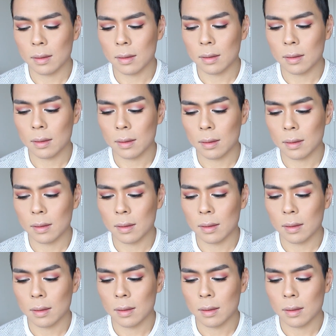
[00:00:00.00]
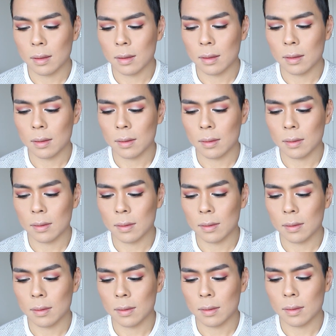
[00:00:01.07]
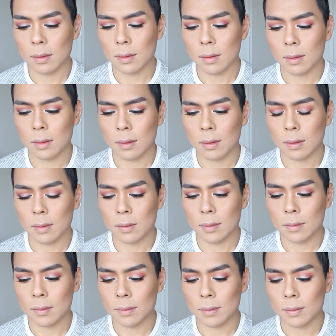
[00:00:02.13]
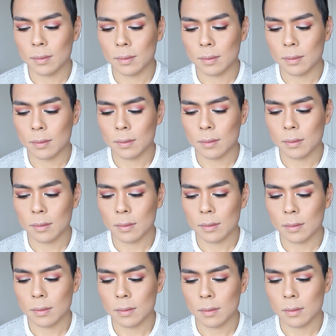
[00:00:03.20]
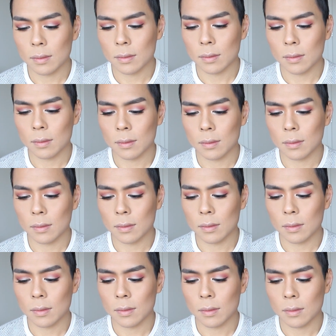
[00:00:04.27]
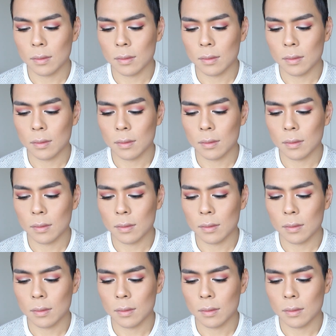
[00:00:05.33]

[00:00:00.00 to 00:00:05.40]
No words are spoken by the person on screen.